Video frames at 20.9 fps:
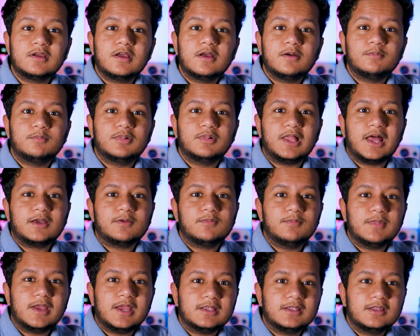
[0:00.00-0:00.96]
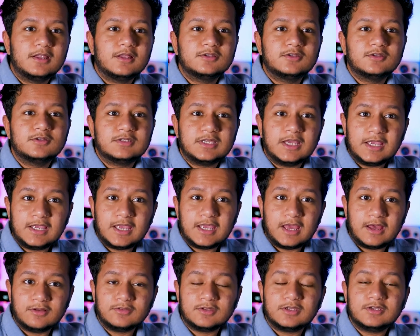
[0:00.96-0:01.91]
black men to take
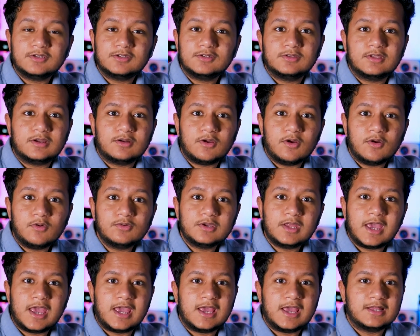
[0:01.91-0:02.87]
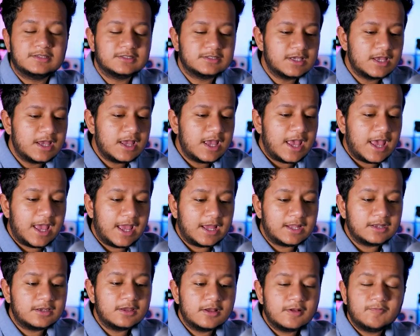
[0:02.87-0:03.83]
health into their own hands
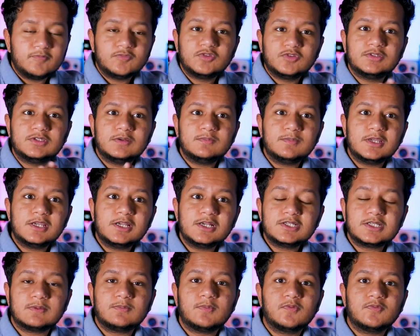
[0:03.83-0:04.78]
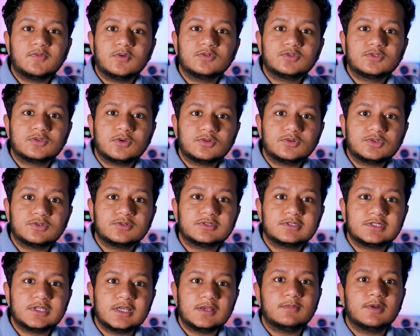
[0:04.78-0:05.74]
and to diminish some of those social
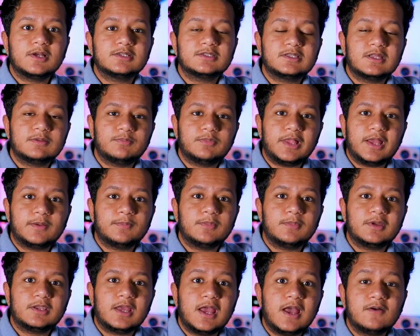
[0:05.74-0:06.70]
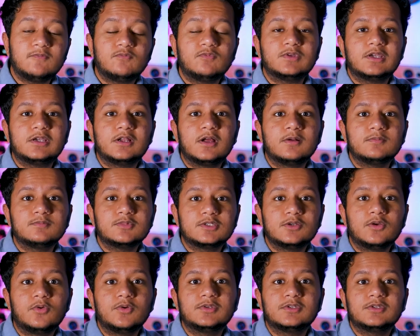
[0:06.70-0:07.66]
stigmas that black men have when it comes to
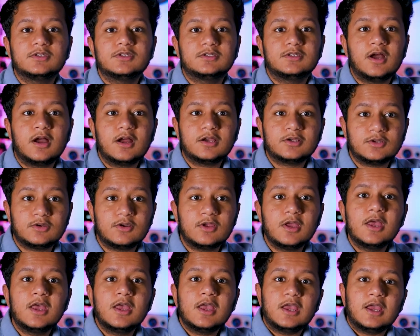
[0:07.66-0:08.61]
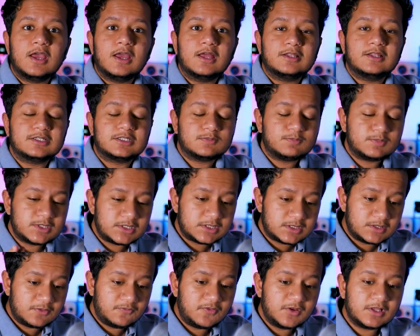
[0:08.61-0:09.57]
going to the doctor and
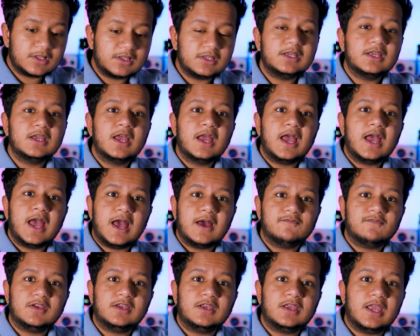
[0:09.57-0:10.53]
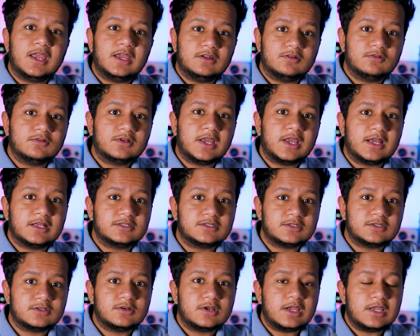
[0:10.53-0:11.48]
specifically having anal
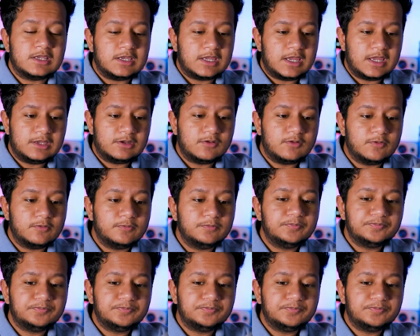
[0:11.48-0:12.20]
cancer and anal